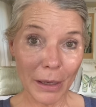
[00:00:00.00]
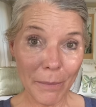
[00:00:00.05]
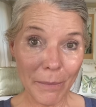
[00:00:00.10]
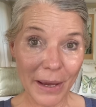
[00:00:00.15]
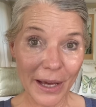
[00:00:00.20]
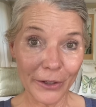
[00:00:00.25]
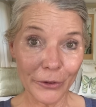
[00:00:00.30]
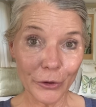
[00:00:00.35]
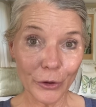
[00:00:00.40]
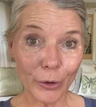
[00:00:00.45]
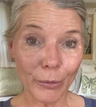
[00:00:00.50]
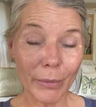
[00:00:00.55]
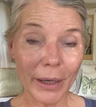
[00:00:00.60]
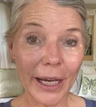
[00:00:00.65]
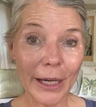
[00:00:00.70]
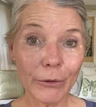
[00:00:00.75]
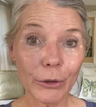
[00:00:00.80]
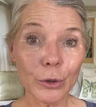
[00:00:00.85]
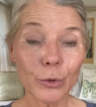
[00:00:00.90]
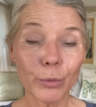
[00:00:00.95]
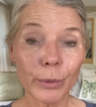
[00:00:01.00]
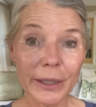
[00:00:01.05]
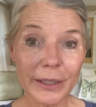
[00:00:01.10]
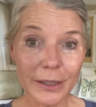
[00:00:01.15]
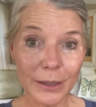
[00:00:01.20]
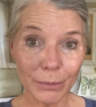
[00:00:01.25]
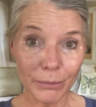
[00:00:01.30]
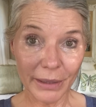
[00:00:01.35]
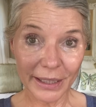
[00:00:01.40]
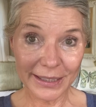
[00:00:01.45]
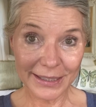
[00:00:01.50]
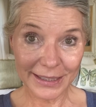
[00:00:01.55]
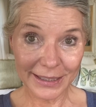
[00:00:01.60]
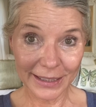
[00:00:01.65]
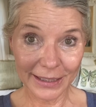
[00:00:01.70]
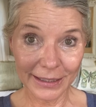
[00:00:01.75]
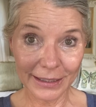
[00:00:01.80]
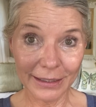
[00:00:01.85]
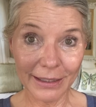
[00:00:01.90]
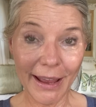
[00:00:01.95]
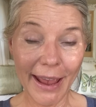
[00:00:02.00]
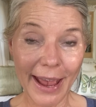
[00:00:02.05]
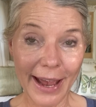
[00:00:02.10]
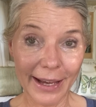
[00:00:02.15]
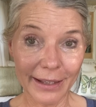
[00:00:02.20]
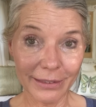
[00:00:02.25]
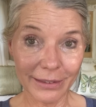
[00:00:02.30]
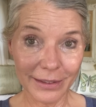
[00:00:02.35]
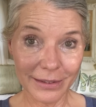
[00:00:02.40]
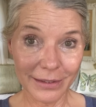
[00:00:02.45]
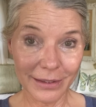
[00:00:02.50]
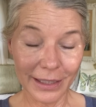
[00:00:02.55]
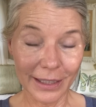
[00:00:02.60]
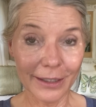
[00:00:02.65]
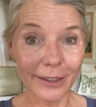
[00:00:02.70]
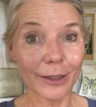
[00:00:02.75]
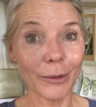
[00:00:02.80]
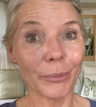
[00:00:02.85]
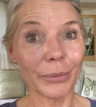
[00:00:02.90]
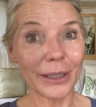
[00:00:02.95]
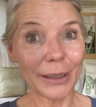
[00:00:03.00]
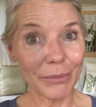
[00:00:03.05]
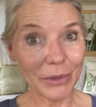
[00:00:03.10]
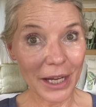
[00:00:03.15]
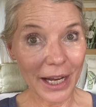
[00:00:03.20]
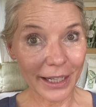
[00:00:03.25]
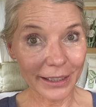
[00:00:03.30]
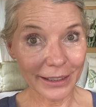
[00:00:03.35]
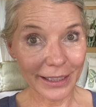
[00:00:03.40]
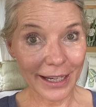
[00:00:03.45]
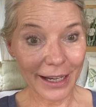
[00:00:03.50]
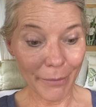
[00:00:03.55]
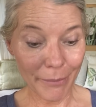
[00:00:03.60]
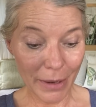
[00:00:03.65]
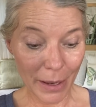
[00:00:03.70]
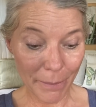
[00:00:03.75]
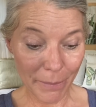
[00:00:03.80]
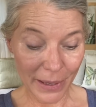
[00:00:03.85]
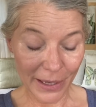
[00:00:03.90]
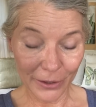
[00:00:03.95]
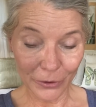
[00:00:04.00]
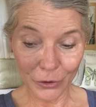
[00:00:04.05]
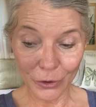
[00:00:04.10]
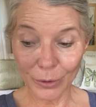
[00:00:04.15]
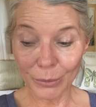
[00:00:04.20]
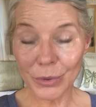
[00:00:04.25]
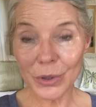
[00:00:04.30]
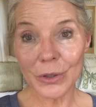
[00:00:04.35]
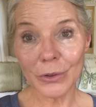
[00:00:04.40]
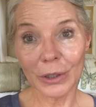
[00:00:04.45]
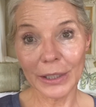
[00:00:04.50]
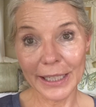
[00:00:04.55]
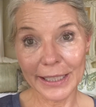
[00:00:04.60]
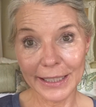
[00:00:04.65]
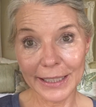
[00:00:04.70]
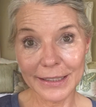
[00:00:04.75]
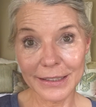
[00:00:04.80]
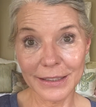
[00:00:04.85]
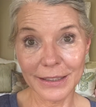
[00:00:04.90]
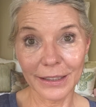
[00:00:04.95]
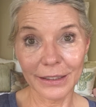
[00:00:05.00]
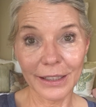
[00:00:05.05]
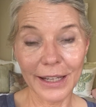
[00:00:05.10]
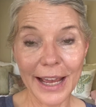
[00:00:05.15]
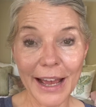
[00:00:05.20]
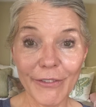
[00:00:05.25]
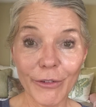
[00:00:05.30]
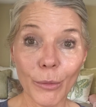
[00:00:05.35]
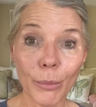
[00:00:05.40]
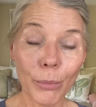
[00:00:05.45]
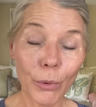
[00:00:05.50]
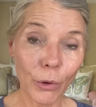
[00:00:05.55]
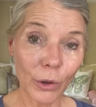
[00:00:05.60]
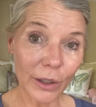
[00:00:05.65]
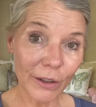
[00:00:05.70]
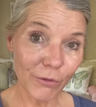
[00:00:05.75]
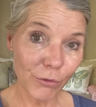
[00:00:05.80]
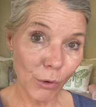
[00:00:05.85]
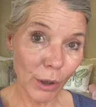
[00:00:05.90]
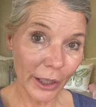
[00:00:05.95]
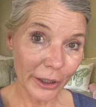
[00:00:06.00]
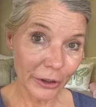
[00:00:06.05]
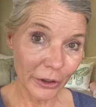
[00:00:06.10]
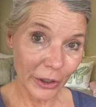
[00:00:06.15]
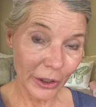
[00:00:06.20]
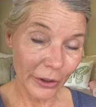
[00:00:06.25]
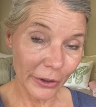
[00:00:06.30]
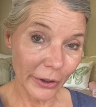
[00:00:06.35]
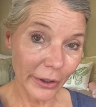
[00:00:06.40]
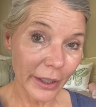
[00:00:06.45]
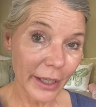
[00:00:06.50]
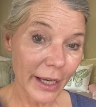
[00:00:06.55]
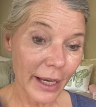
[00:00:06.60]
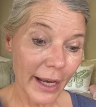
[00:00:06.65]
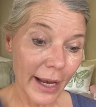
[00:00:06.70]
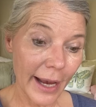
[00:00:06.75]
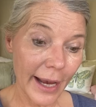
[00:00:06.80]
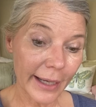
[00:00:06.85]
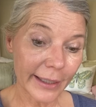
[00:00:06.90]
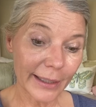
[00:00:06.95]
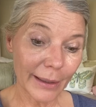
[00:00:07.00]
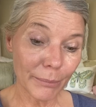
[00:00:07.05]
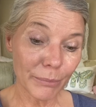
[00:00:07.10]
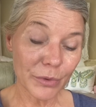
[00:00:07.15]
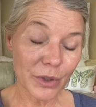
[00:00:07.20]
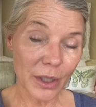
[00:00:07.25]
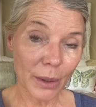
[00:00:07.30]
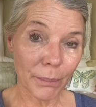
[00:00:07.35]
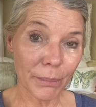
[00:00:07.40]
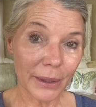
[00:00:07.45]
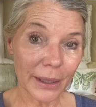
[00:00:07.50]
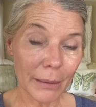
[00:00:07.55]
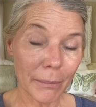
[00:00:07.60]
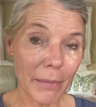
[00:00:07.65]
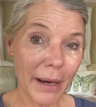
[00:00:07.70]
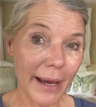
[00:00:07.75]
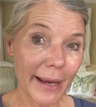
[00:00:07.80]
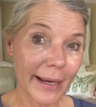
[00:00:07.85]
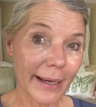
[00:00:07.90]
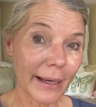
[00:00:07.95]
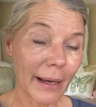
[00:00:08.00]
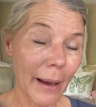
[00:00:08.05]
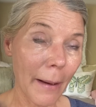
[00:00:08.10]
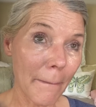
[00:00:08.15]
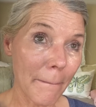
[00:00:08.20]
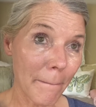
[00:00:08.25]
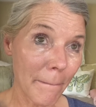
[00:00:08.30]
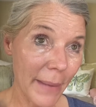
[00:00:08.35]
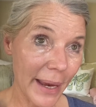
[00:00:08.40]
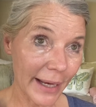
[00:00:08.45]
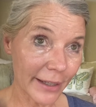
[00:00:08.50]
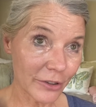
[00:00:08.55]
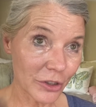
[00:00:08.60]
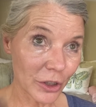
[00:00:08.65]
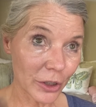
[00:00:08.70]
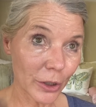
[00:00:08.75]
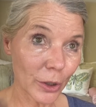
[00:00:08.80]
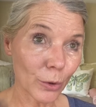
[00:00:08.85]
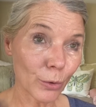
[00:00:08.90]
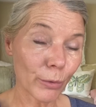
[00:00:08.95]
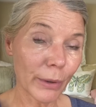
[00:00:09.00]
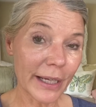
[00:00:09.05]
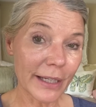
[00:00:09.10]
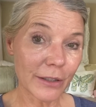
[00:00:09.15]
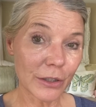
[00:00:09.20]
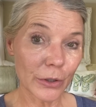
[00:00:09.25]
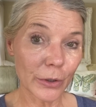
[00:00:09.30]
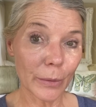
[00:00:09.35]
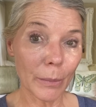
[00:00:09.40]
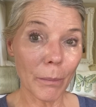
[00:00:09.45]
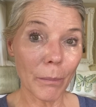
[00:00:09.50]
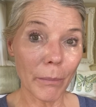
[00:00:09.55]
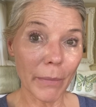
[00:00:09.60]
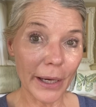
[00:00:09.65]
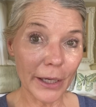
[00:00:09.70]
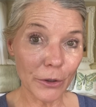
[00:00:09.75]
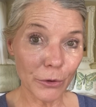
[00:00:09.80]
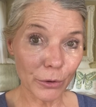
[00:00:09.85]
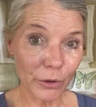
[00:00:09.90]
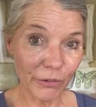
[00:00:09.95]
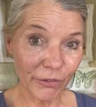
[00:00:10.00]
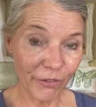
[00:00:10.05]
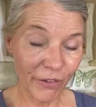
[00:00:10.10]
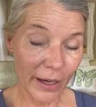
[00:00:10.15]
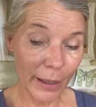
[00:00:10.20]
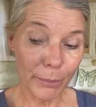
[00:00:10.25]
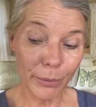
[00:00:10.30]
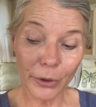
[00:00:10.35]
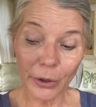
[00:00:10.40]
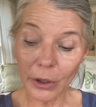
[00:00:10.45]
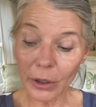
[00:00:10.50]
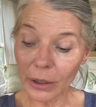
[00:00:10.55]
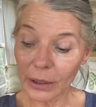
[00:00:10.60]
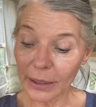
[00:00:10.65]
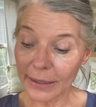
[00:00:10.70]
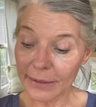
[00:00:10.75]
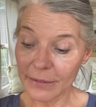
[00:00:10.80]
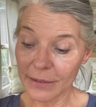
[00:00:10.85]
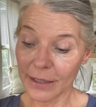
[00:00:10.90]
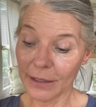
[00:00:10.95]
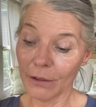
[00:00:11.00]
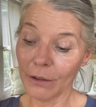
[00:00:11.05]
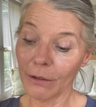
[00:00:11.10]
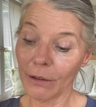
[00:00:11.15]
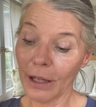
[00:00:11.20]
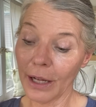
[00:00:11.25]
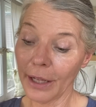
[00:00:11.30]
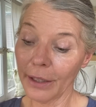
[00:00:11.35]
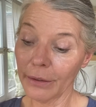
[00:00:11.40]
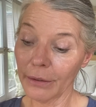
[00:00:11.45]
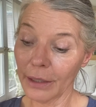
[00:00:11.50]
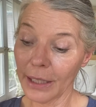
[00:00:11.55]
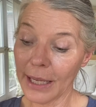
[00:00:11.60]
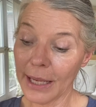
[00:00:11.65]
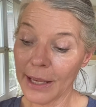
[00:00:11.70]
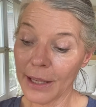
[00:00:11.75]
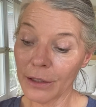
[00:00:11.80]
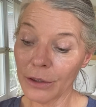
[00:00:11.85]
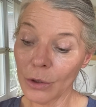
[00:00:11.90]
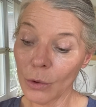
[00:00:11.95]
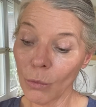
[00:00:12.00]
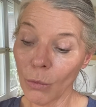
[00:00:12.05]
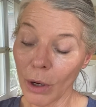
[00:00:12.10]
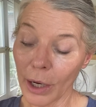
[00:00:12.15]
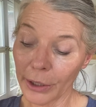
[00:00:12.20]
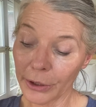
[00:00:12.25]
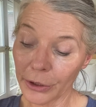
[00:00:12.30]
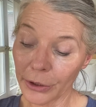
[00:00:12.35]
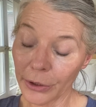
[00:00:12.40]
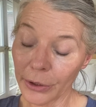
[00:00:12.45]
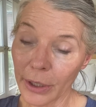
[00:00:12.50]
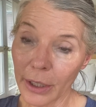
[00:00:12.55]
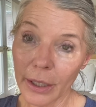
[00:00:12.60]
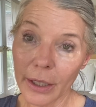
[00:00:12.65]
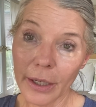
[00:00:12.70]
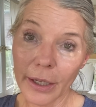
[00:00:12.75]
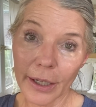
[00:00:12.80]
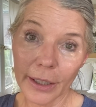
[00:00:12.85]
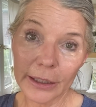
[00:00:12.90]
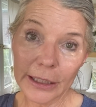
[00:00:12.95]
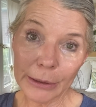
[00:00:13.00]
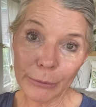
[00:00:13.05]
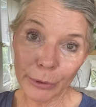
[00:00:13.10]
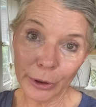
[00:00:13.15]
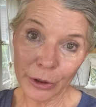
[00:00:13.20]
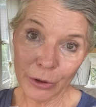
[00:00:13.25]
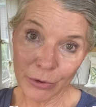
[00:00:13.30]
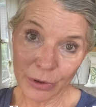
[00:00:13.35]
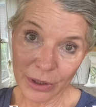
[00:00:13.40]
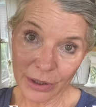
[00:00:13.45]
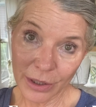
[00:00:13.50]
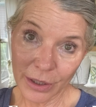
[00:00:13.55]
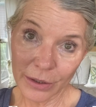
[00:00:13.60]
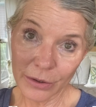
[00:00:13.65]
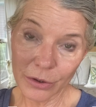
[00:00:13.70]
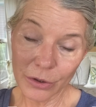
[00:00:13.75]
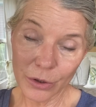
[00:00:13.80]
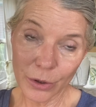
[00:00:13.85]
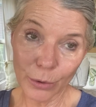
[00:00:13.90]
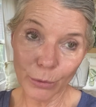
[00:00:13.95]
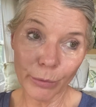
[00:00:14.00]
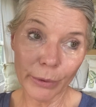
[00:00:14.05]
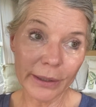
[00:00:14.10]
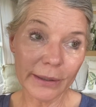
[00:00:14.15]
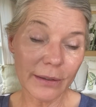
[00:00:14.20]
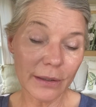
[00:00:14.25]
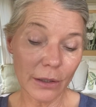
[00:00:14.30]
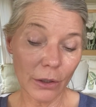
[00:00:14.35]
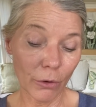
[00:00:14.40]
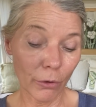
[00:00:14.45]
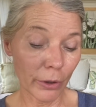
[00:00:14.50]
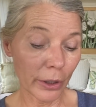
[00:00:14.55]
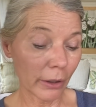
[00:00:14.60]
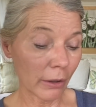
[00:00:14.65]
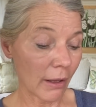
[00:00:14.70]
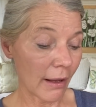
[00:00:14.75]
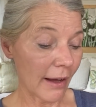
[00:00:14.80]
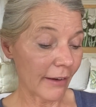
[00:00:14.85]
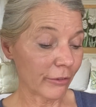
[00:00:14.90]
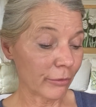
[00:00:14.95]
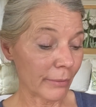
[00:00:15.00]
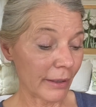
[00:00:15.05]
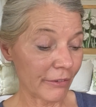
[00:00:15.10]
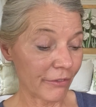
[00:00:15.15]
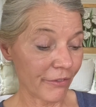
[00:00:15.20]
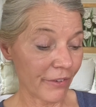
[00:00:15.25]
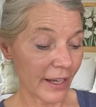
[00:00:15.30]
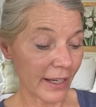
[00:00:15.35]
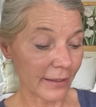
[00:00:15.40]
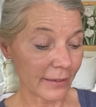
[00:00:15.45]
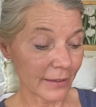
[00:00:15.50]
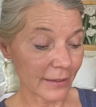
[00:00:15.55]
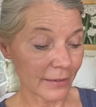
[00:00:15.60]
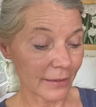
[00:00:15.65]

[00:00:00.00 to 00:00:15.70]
bathroom, I would rinse my skin at the sink, but I'm not at my bathroom. So like I said, I have a bowl of water here, and I'm dipping my Magic Eraser microfiber cleansing cloth in the water, and I will use this to rinse the oil off my face.